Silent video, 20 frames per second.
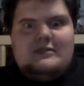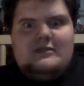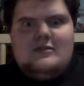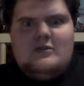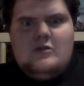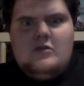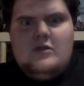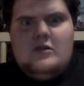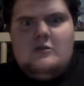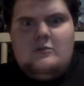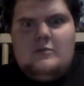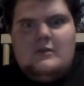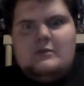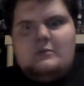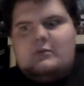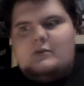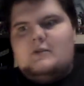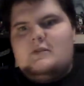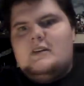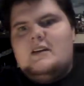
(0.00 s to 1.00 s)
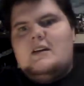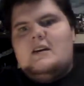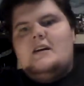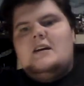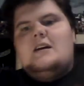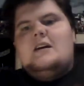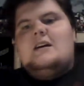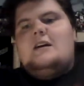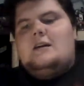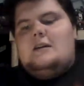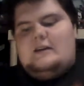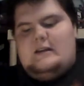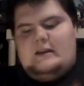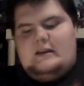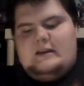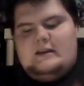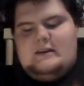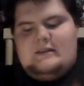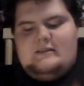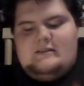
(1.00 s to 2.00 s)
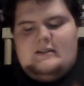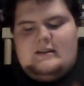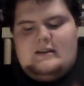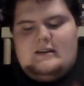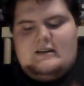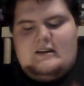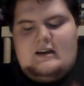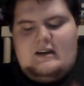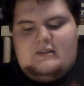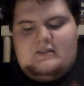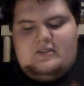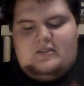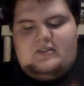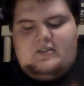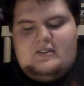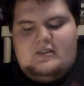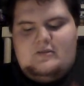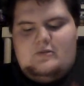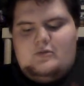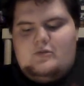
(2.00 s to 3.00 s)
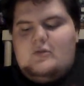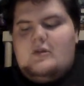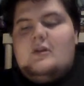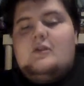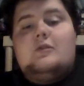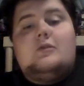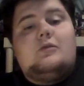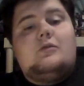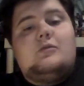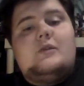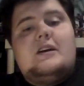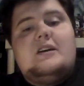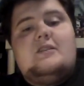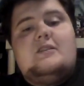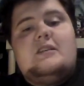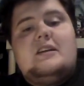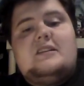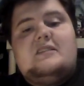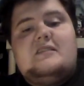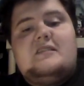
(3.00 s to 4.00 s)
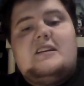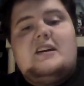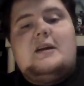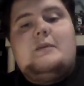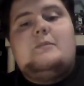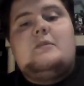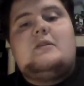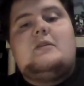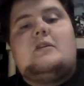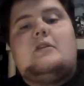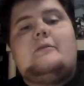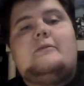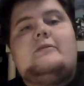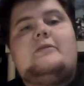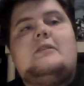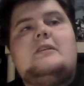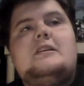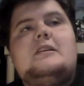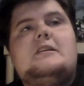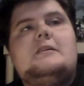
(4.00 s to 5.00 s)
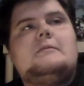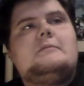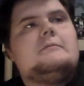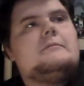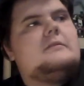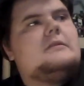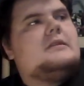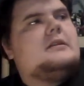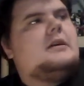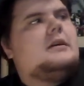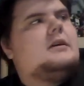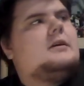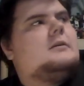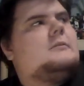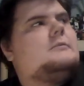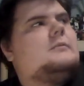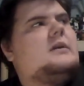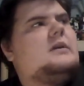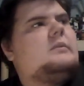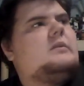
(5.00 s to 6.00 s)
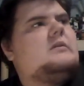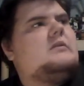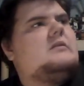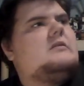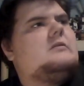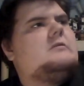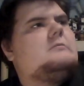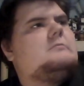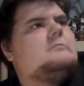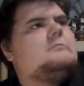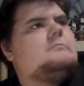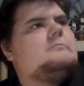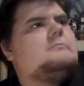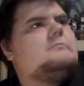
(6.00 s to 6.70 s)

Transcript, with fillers: screw you people. Alright guys, uh, I'll see you around next time, and hopefully, maybe